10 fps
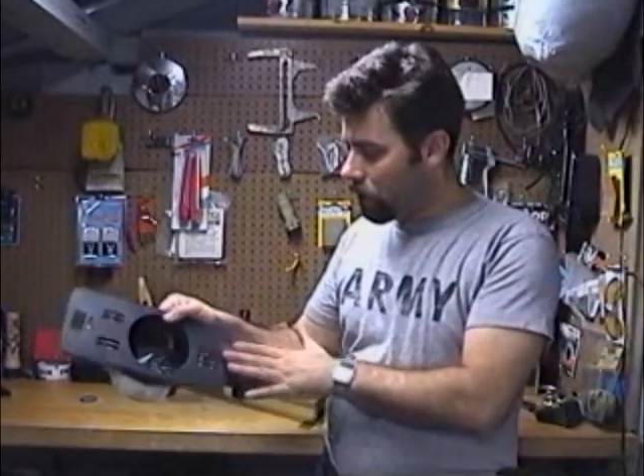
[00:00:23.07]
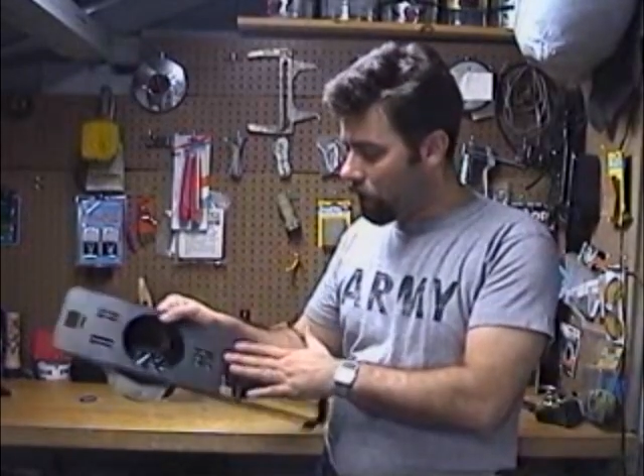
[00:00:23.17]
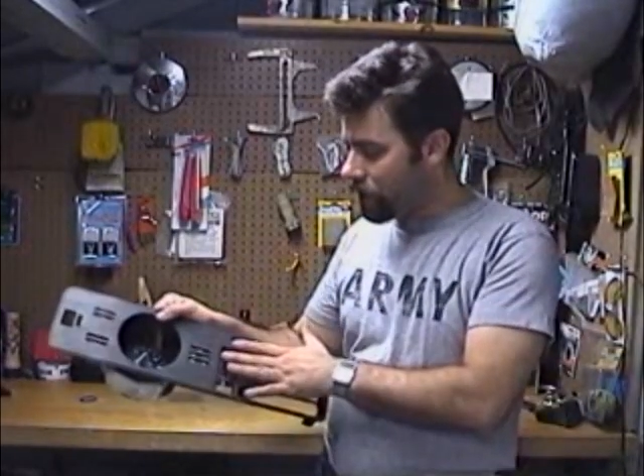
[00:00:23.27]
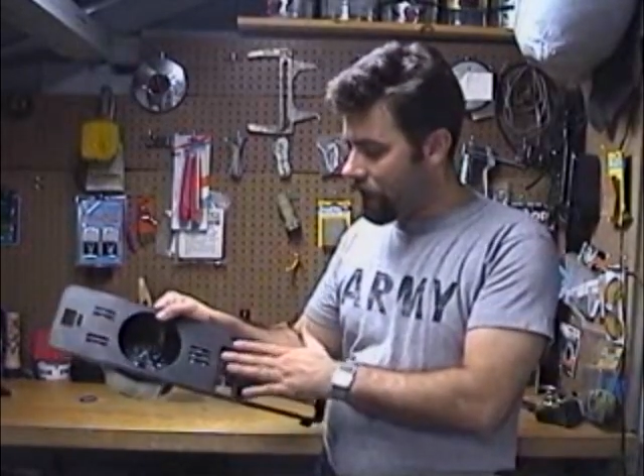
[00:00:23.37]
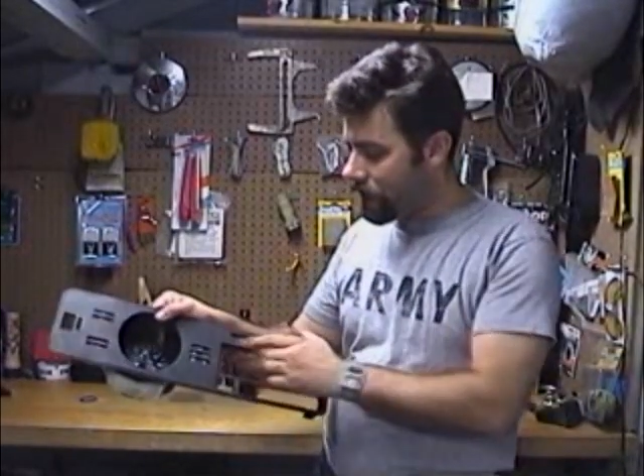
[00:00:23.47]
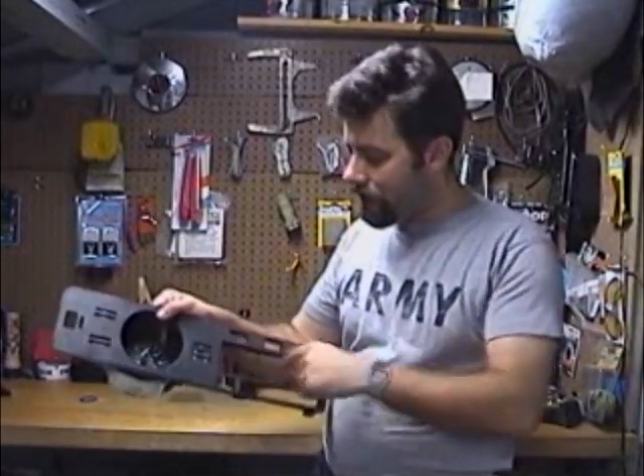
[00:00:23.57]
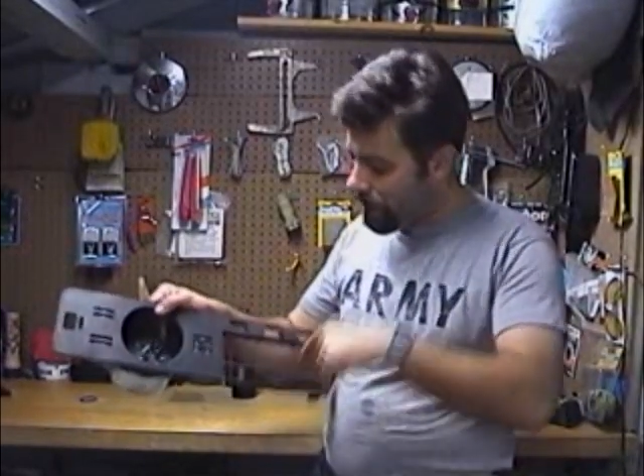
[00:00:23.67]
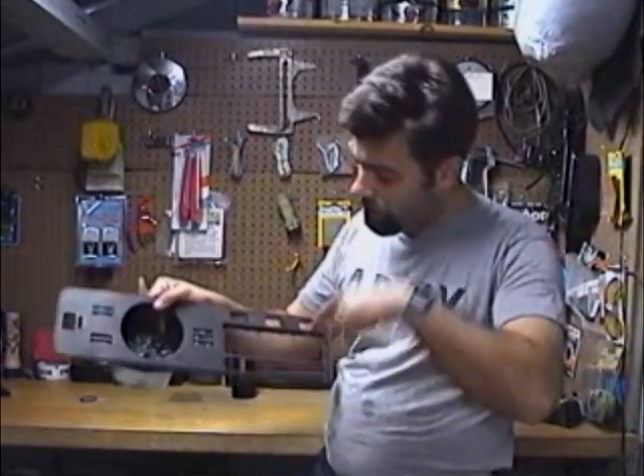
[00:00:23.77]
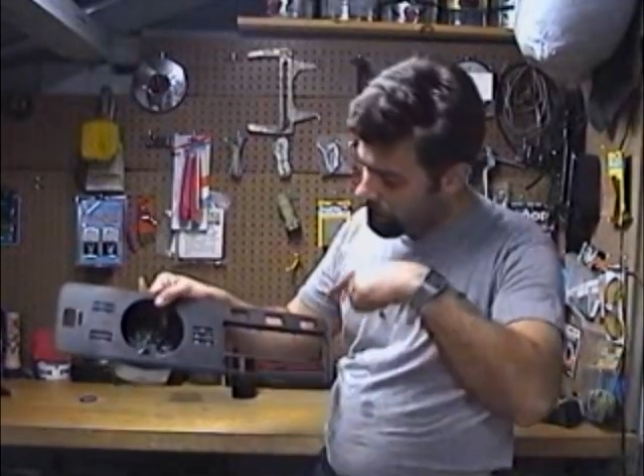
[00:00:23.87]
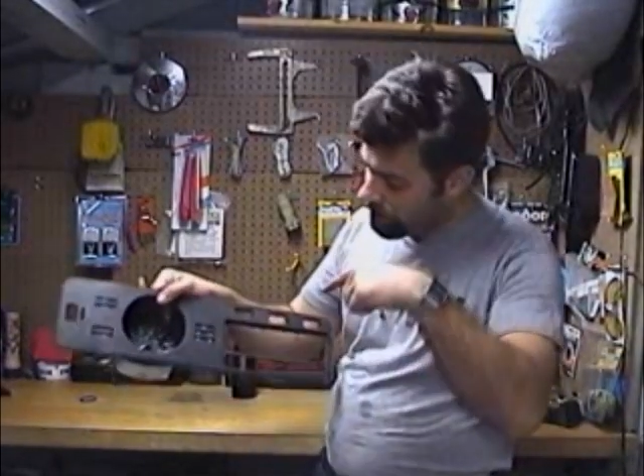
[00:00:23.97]
Once that's
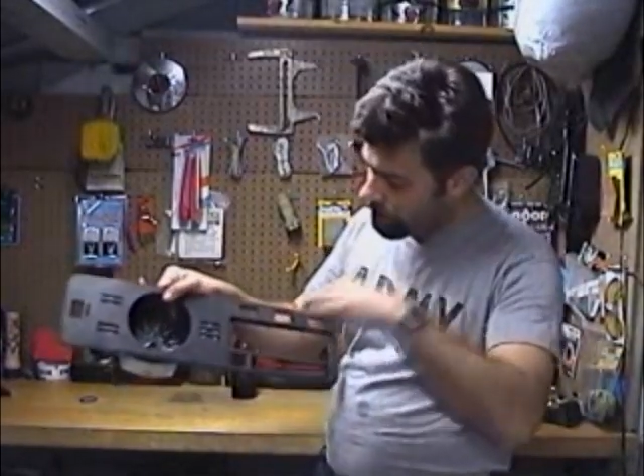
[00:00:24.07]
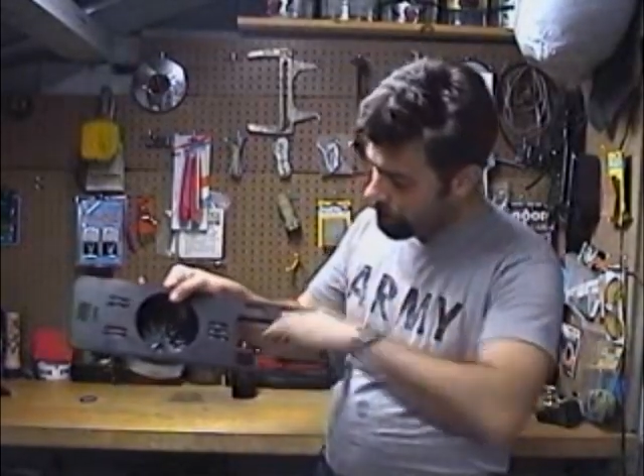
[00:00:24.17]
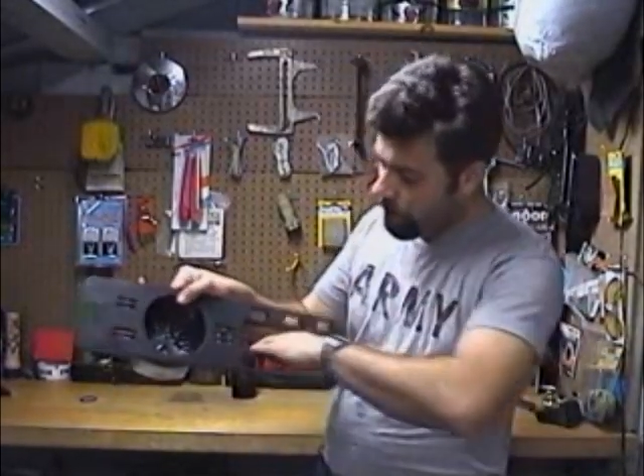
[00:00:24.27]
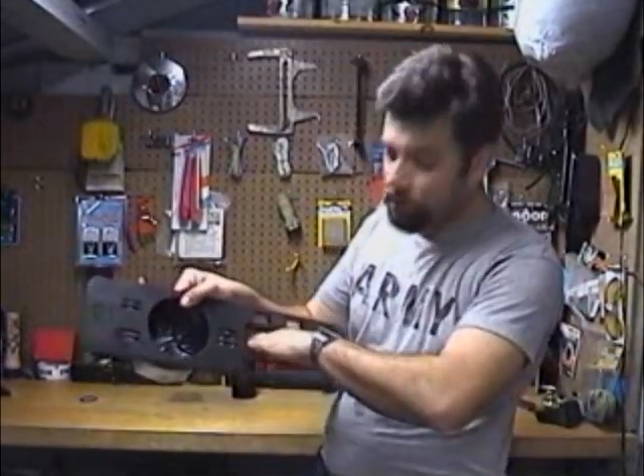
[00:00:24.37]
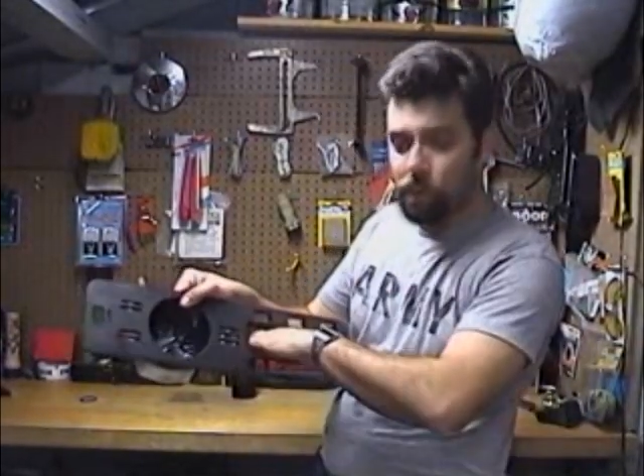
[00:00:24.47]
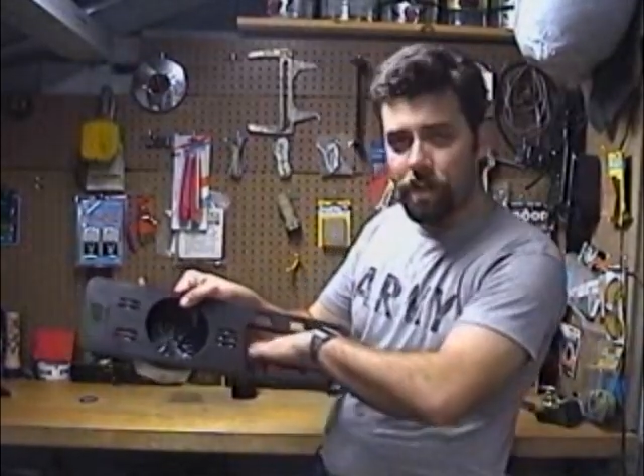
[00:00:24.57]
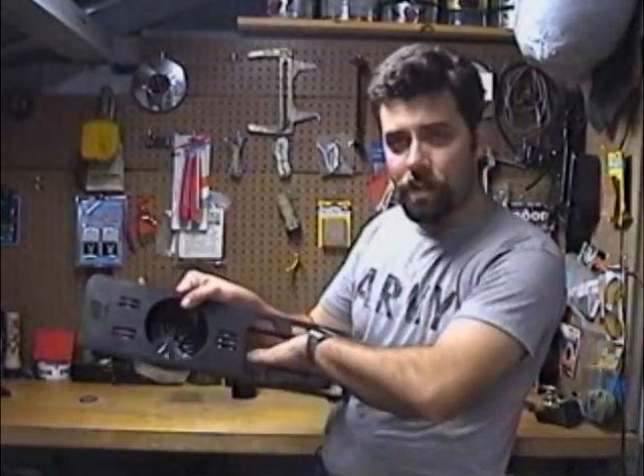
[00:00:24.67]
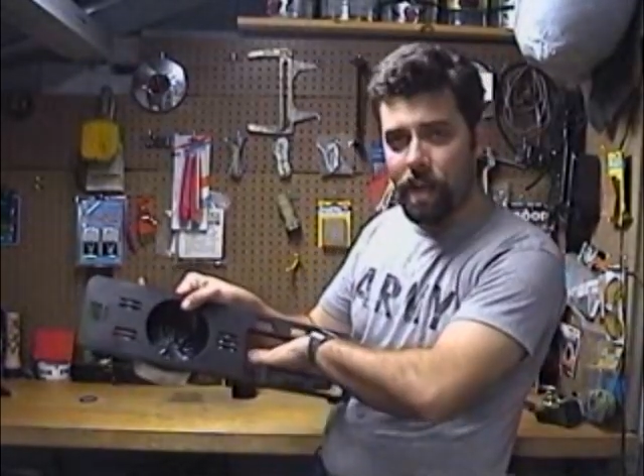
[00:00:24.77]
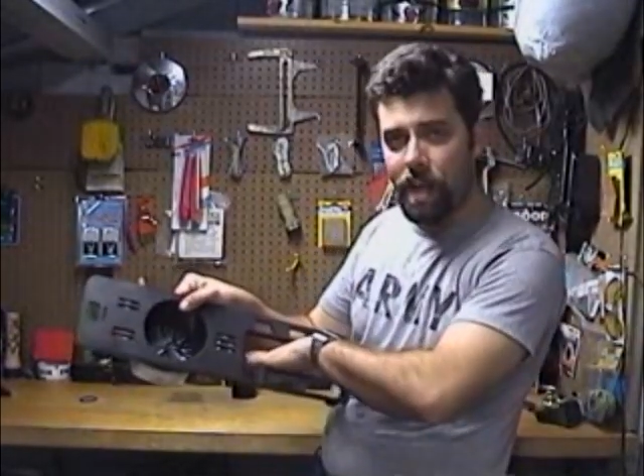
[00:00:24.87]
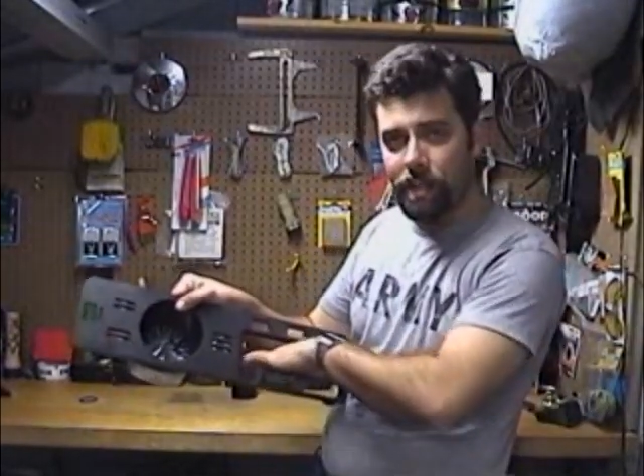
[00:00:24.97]
out, you'll have to reach
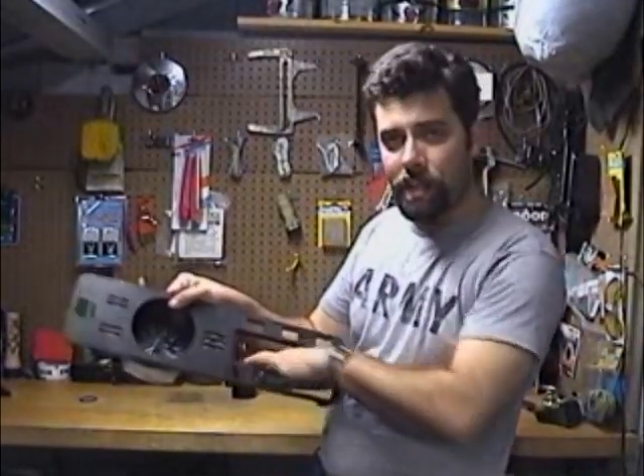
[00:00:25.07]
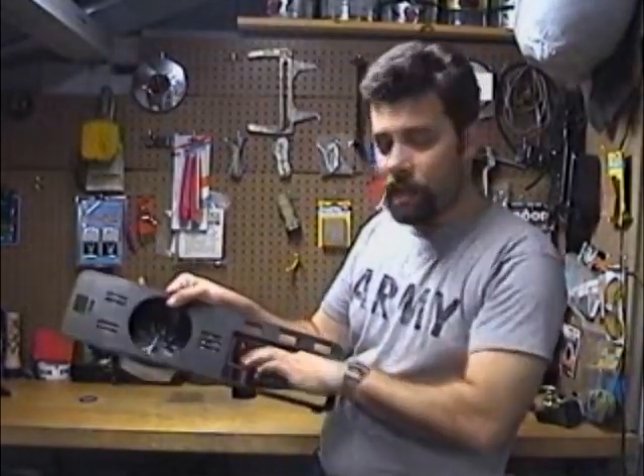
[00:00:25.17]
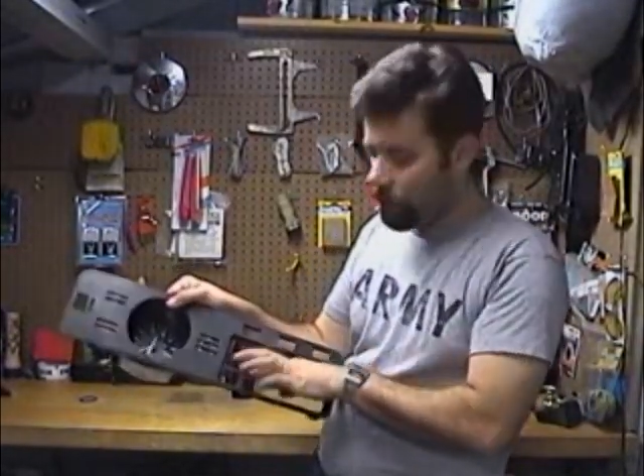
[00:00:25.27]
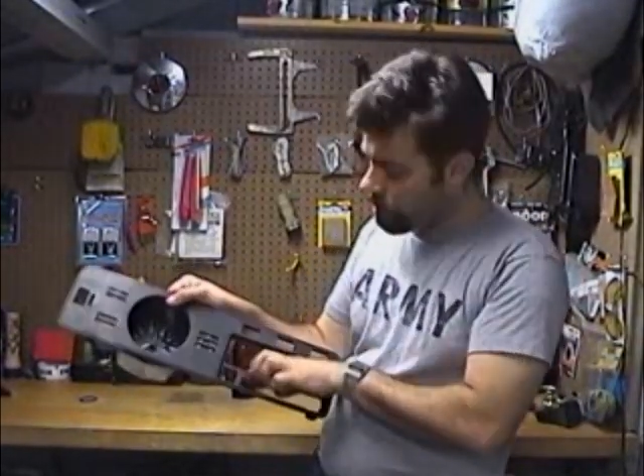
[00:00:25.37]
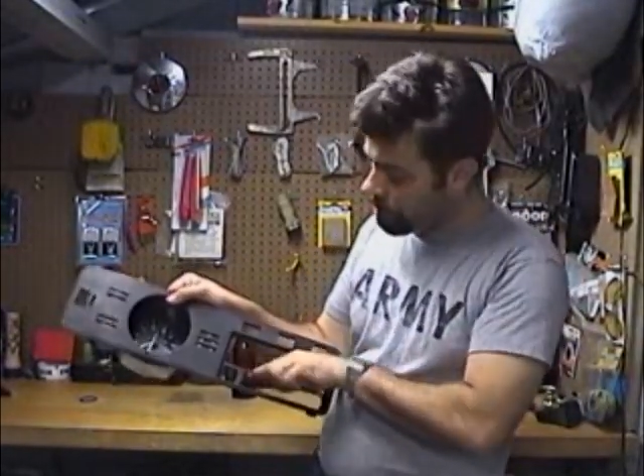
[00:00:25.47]
your hand in here,